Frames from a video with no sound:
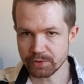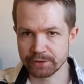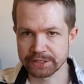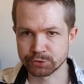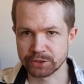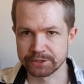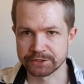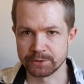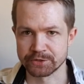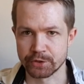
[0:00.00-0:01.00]
This really is
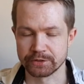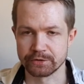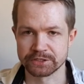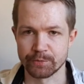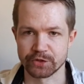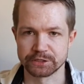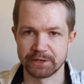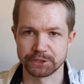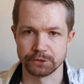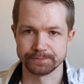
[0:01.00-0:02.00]
something
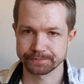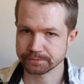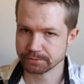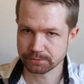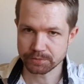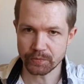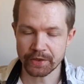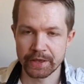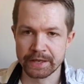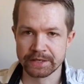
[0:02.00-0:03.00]
special.
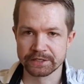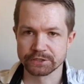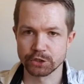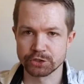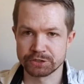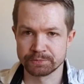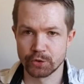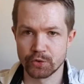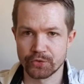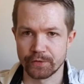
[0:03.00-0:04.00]
So
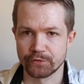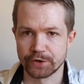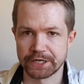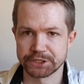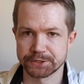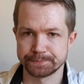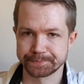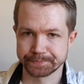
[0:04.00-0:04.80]
smooth, fresh.